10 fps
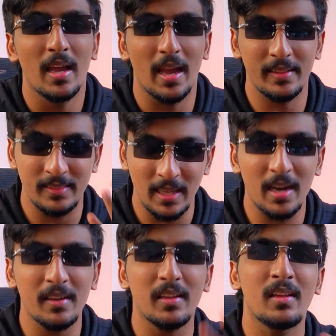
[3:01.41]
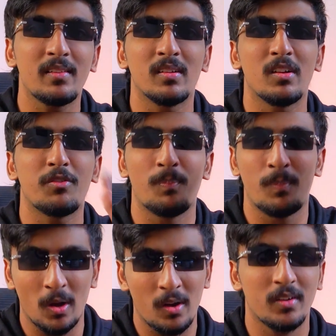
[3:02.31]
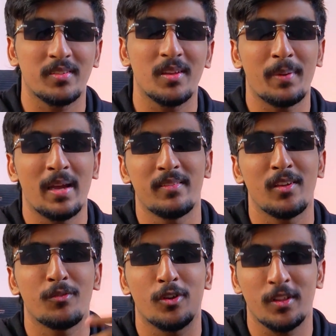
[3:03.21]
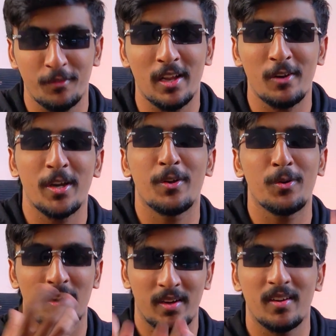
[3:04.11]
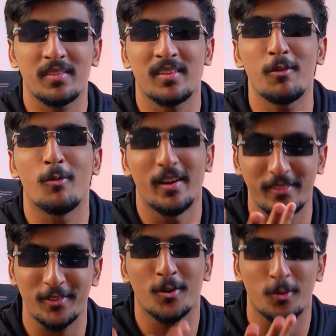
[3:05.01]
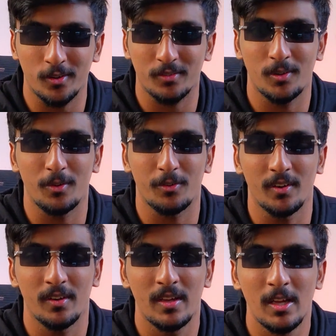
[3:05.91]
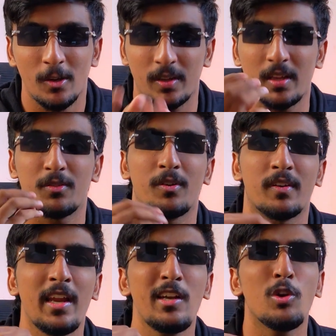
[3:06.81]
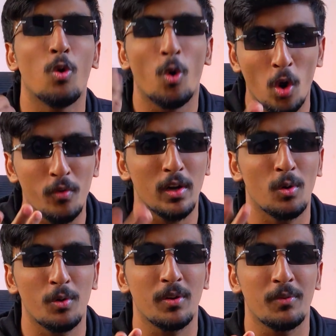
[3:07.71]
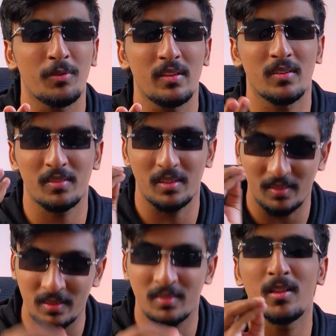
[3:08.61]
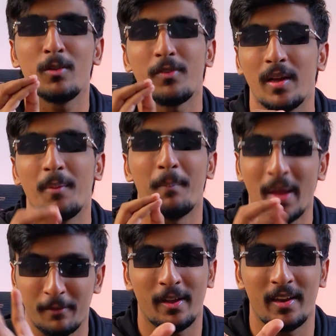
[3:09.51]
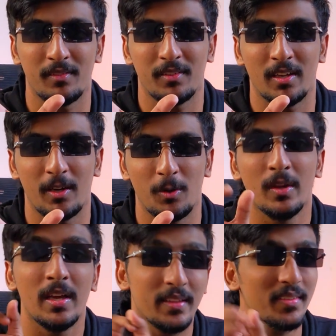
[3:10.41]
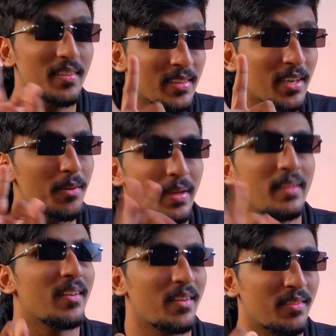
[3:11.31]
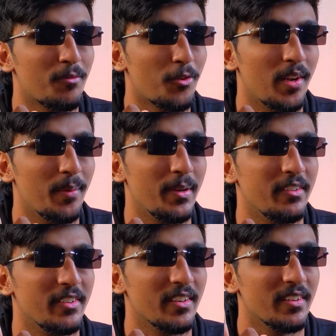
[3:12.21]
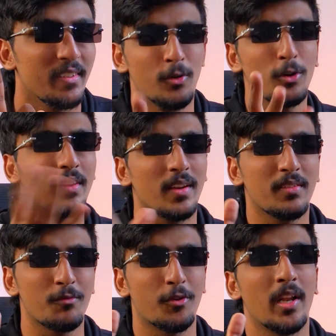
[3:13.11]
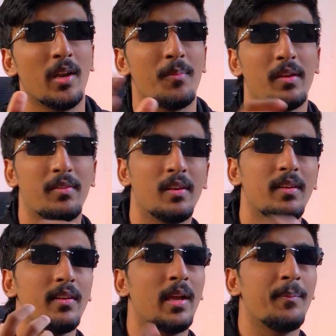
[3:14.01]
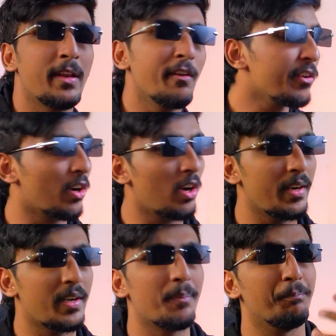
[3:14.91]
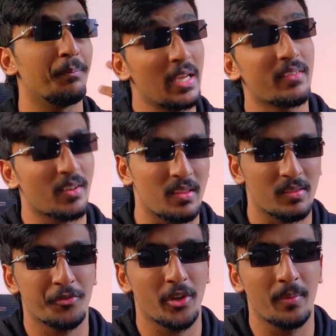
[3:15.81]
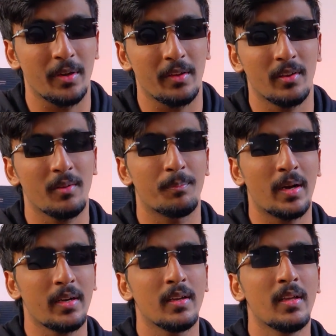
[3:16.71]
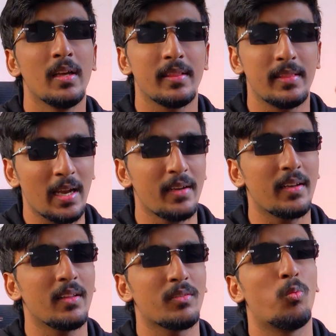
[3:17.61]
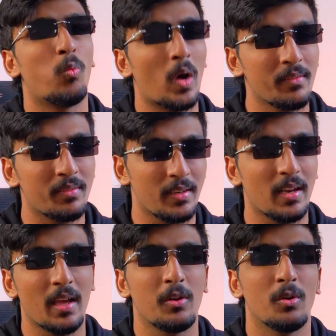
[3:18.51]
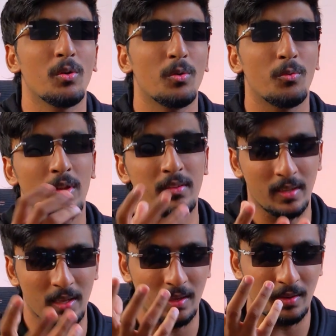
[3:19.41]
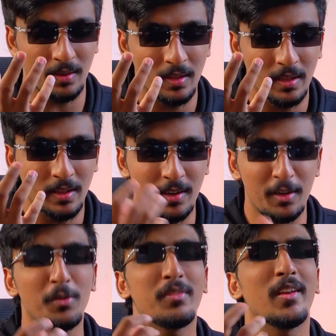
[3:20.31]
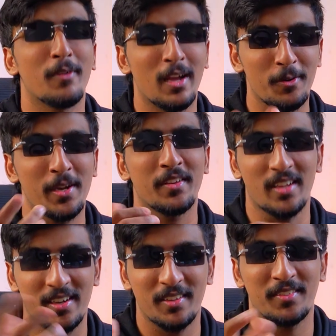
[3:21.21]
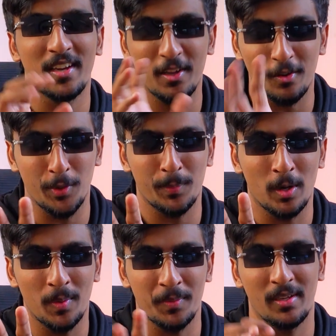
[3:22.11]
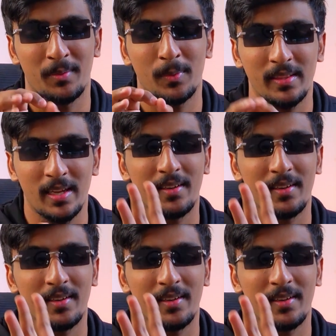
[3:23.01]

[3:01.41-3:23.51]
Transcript: And that itself blocks the passage for the evaluator to understand what's your core solution. Okay, so trying to overload with features is itself a backfiring scenario. This is the third major reason for elimination. The fourth reason for elimination, I may not call it a major reason for elimination, but that is one scenario which can reduce the evaluator's understanding of your problem statement.